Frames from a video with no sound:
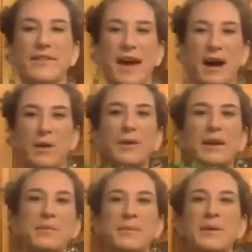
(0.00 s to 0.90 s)
of our
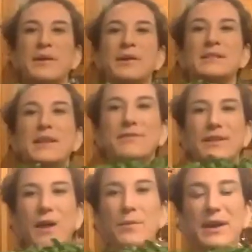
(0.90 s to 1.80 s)

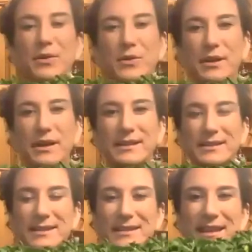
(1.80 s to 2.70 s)
sunflower
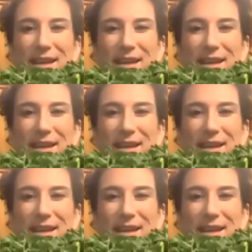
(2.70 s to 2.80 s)
microgreens.